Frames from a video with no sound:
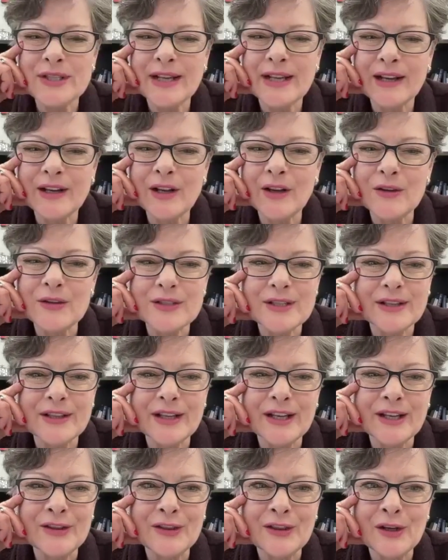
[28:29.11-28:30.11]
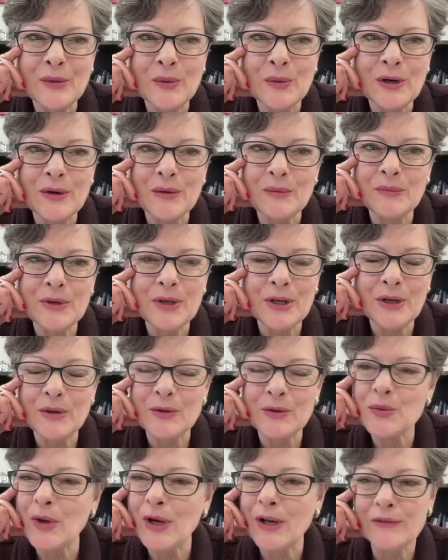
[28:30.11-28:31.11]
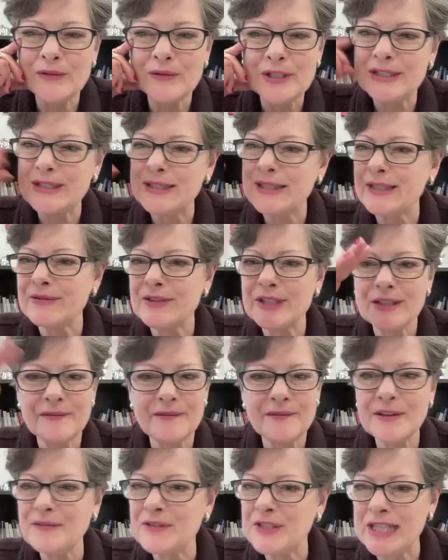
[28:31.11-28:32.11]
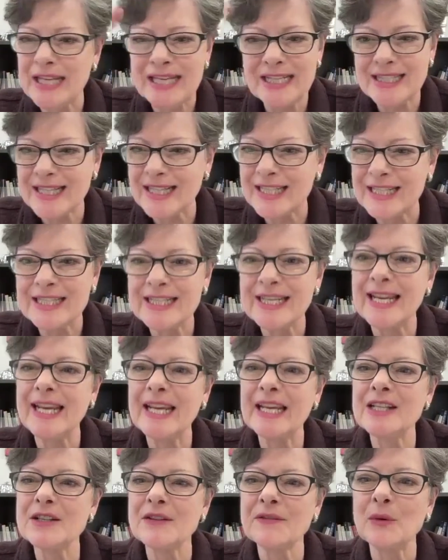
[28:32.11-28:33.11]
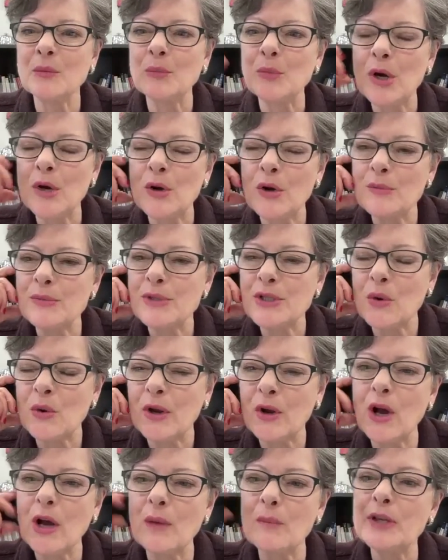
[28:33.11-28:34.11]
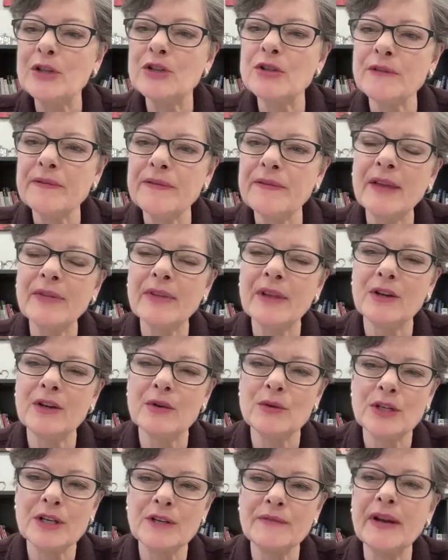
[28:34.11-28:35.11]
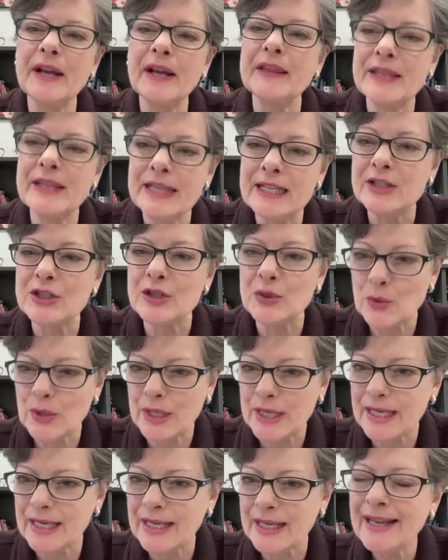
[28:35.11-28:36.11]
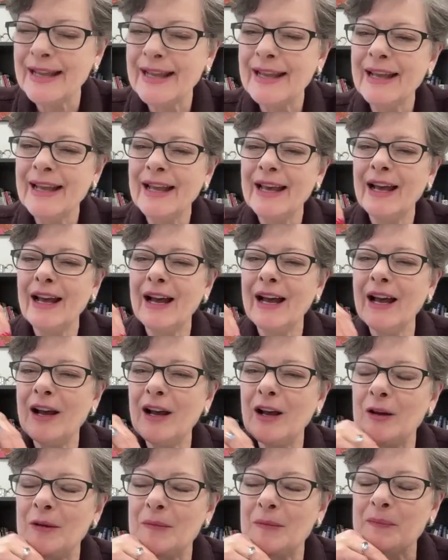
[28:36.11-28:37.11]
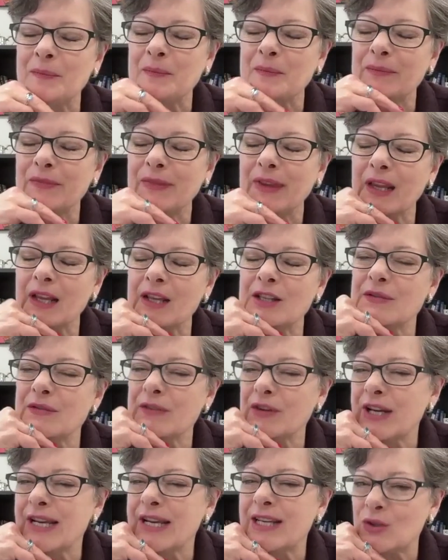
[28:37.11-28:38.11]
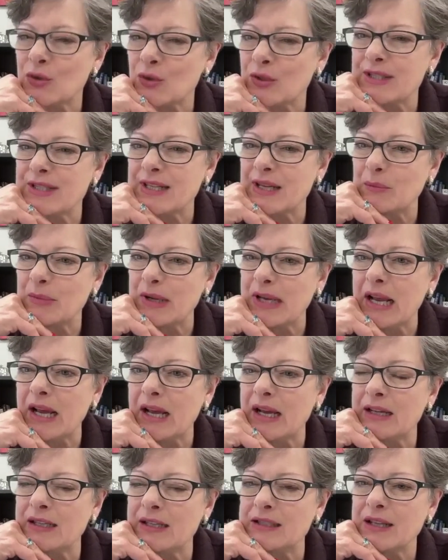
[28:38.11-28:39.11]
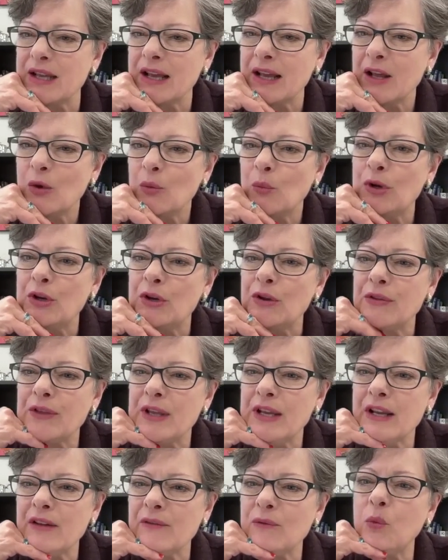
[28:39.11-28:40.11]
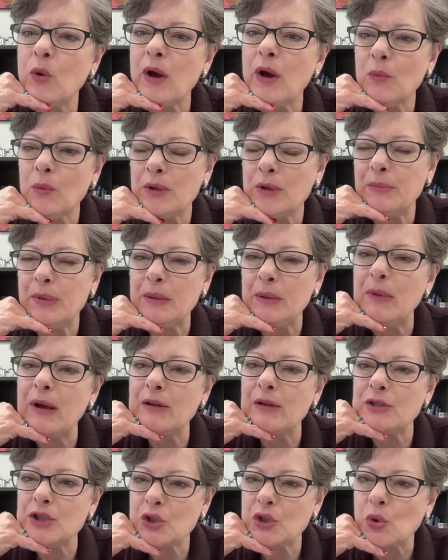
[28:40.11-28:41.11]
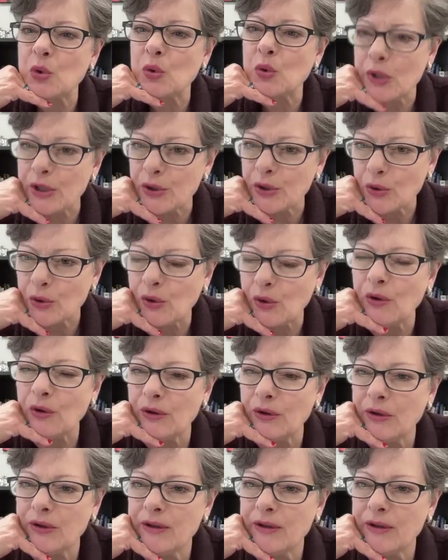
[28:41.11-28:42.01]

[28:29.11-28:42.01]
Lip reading: I know you said that there were, 12 to 15, 16 different programs going on, but the fact that you identified these three, it's very interesting because when you think of what would be most critical